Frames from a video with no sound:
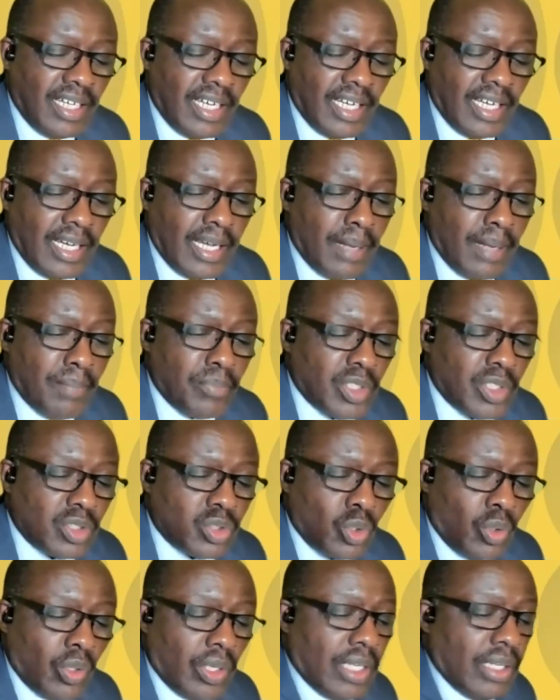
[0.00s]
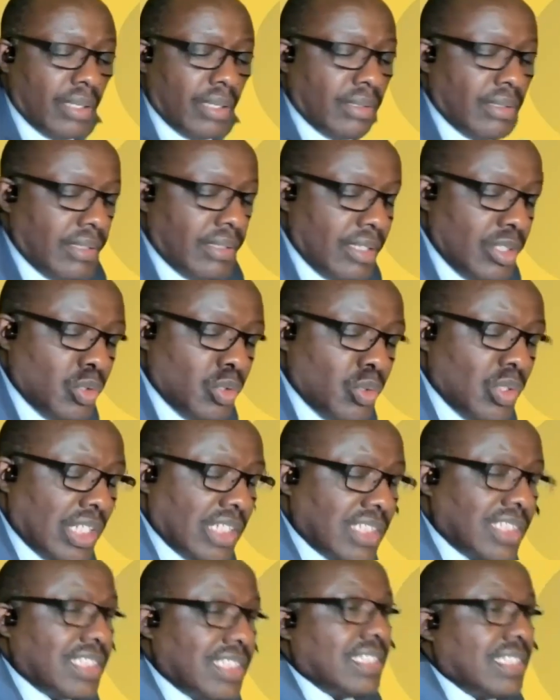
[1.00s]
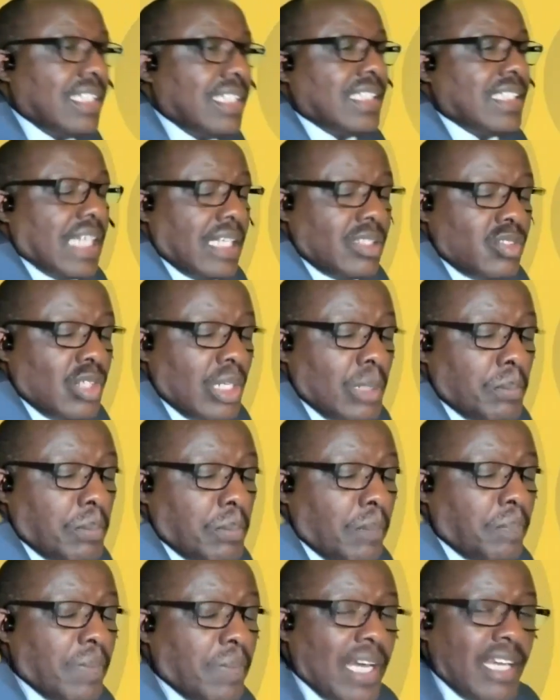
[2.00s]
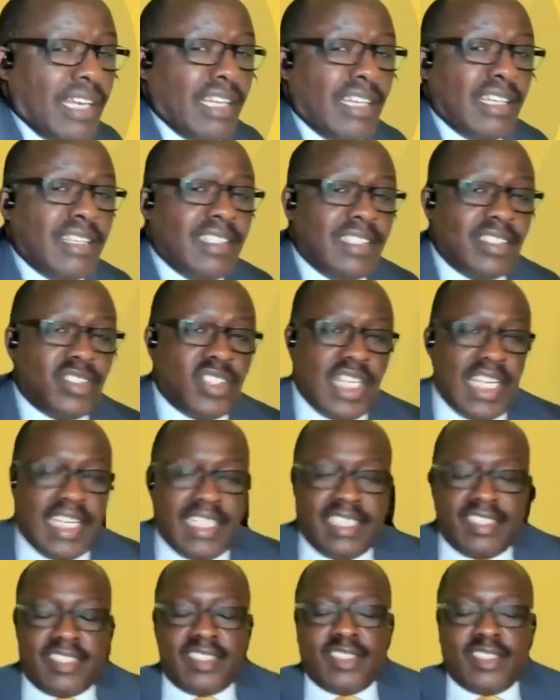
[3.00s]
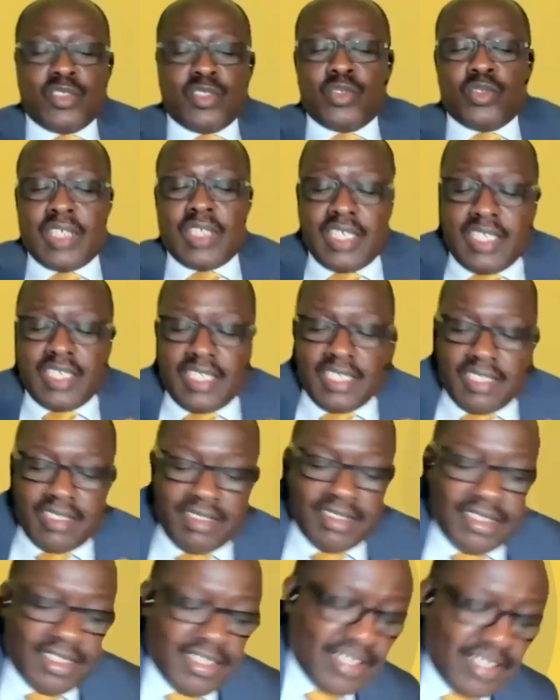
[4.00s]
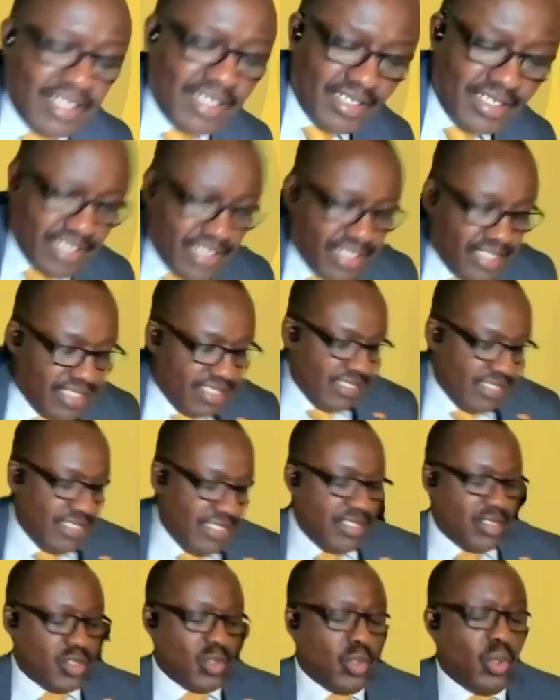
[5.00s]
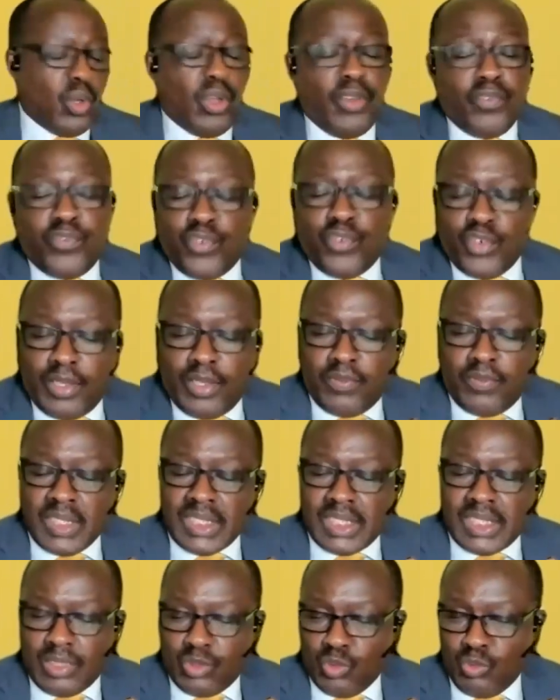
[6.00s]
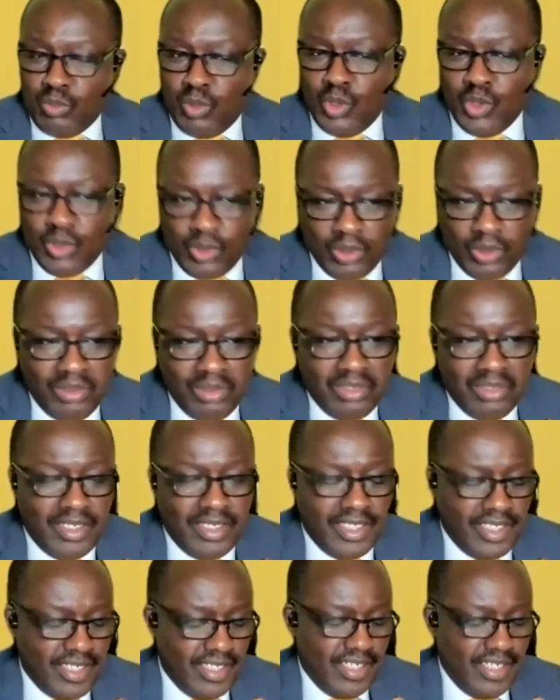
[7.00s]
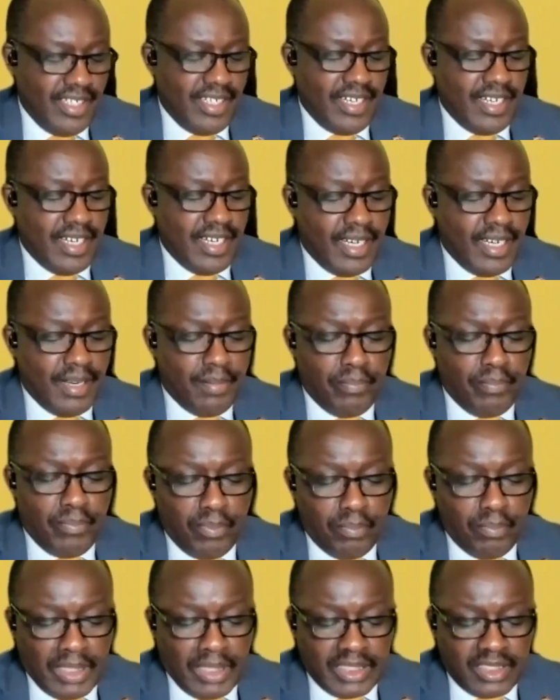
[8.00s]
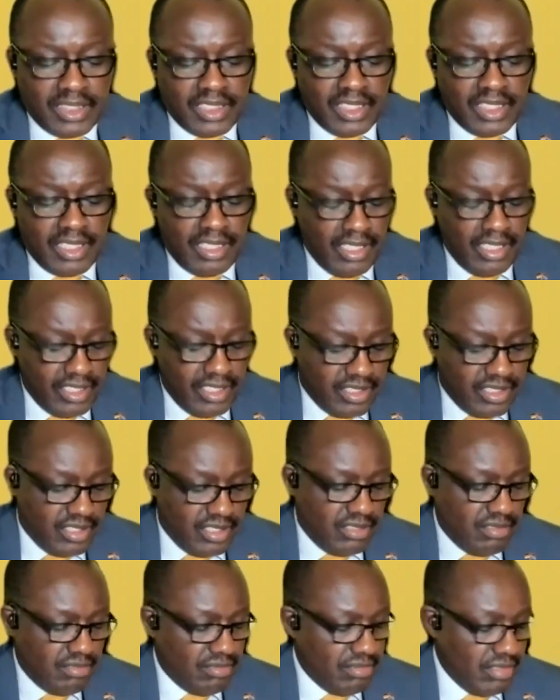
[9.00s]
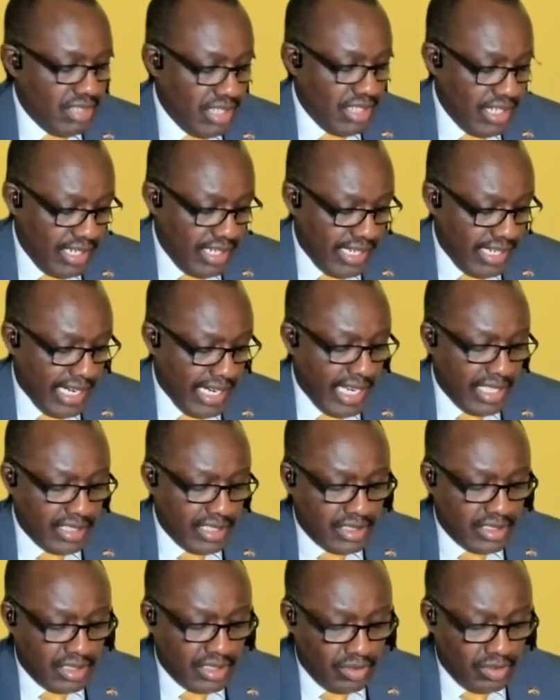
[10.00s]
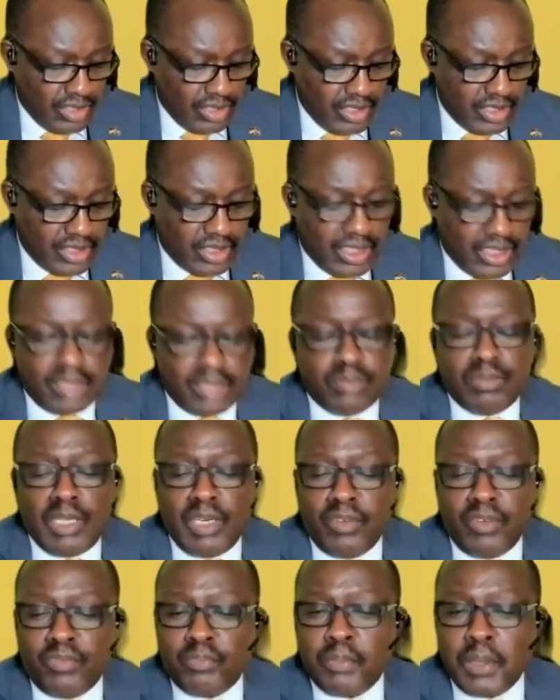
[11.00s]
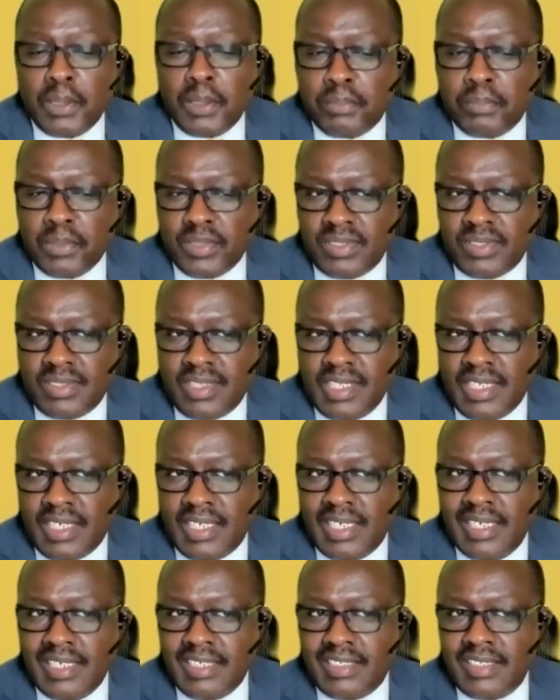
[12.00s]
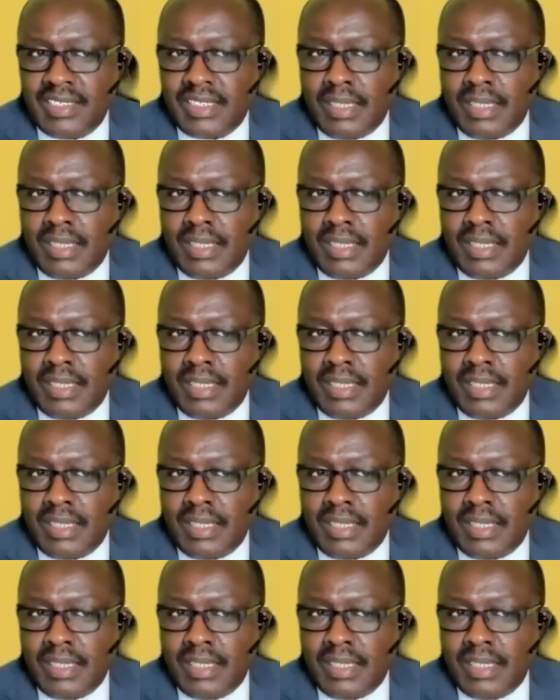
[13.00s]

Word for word: um, so Eunice is actually preparing her child she already uh, is going for the visa tomorrow. Um, okay. But she needs a, an answer on this statement of purpose thing. And it